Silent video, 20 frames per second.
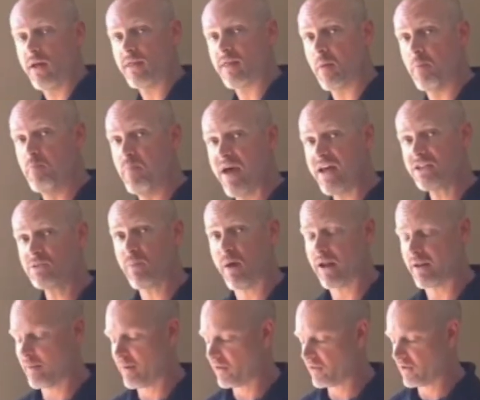The best
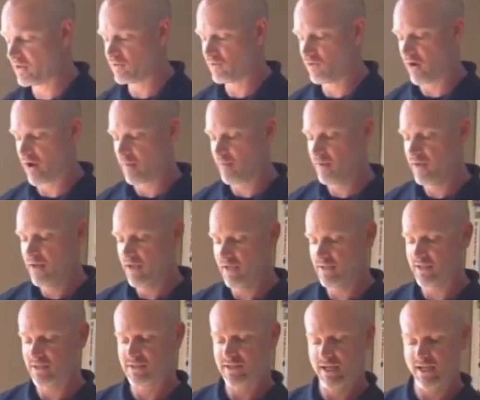part about this frame
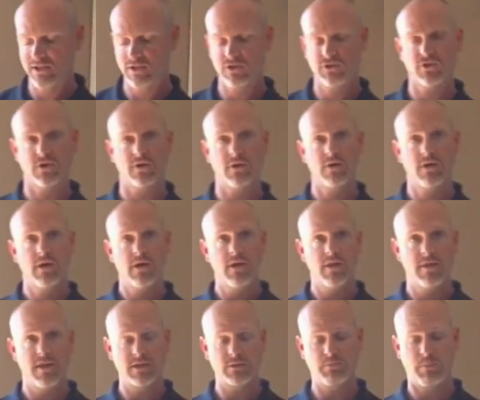is its insert.
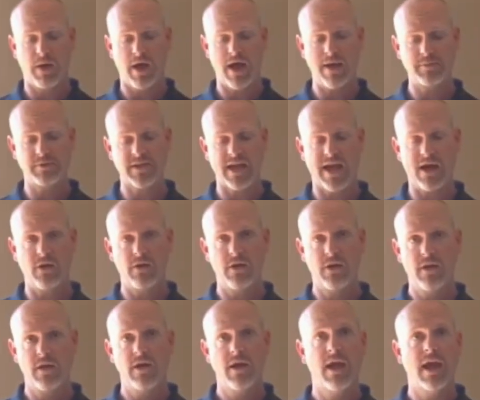This pops out,
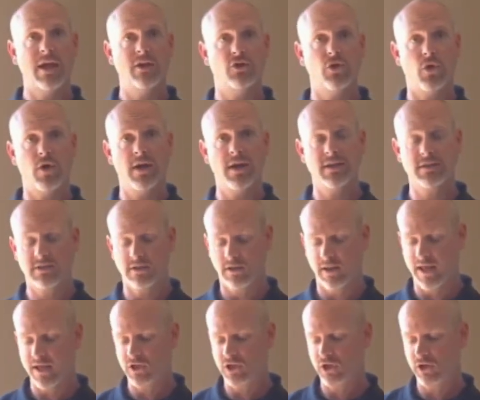and during
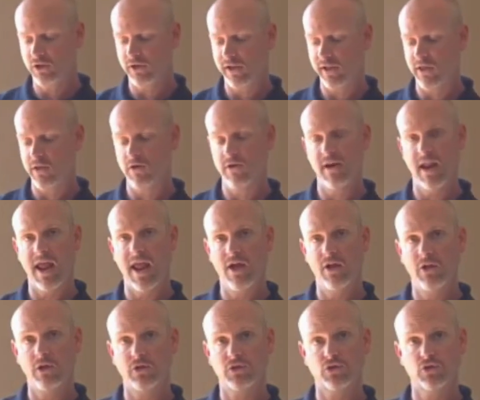installation you'll either
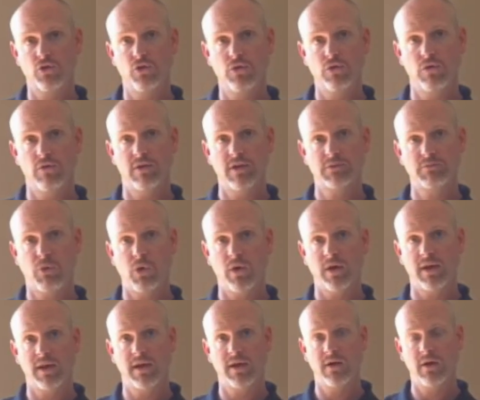nail or screw through this
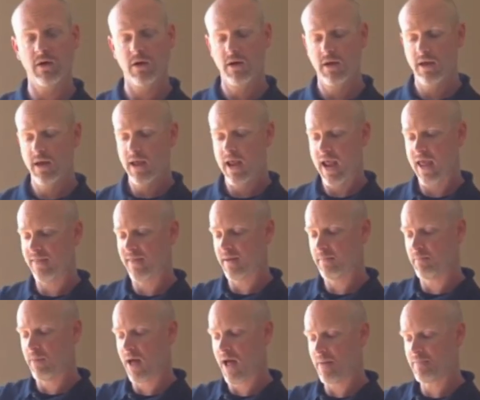point here and
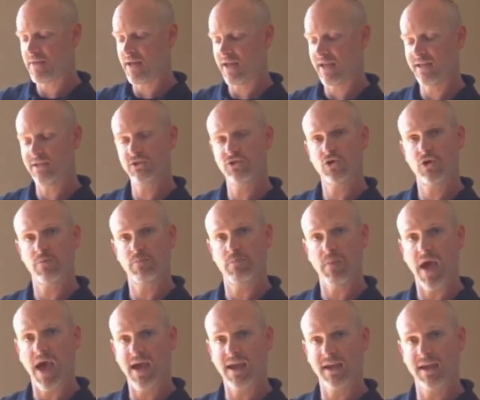then pop that insert
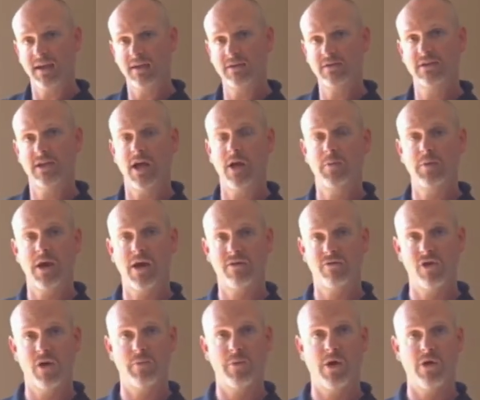back in to help
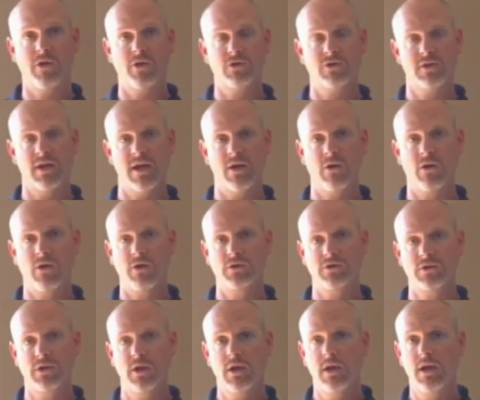cover up all those nail
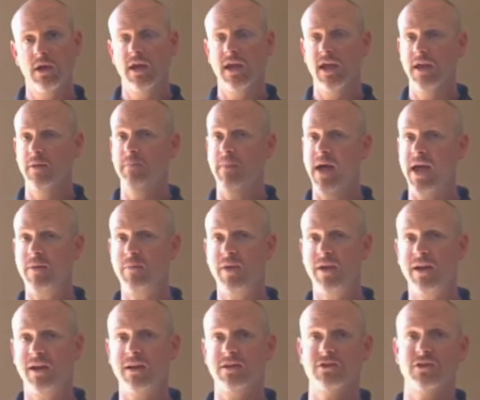holes. In my
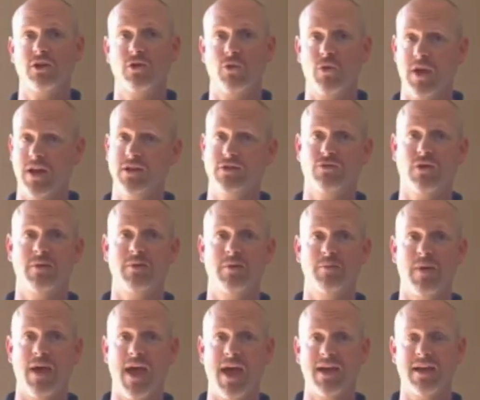opinion, it's the greatest frame in the
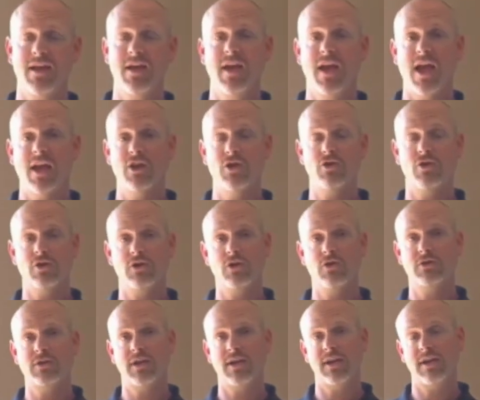bag, and you can
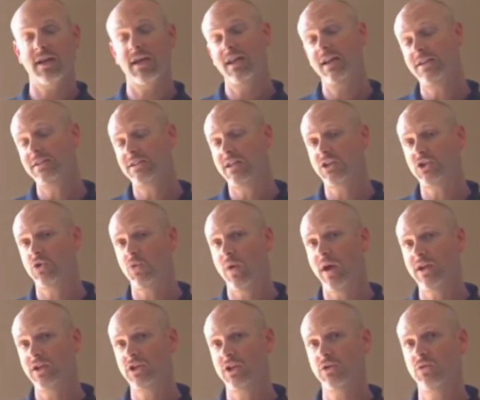use it in any
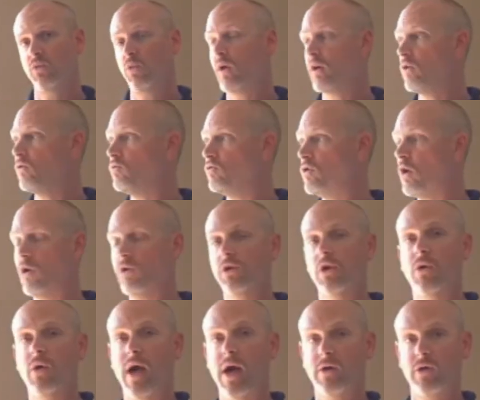situation where you don't
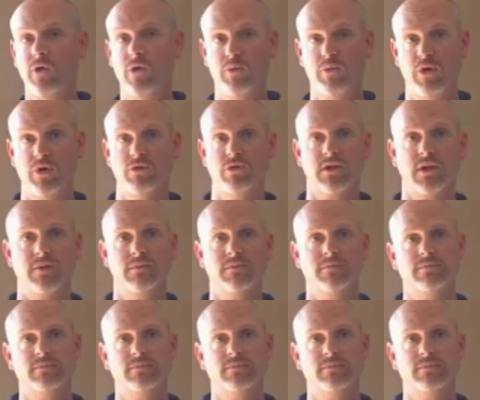know how to approach it.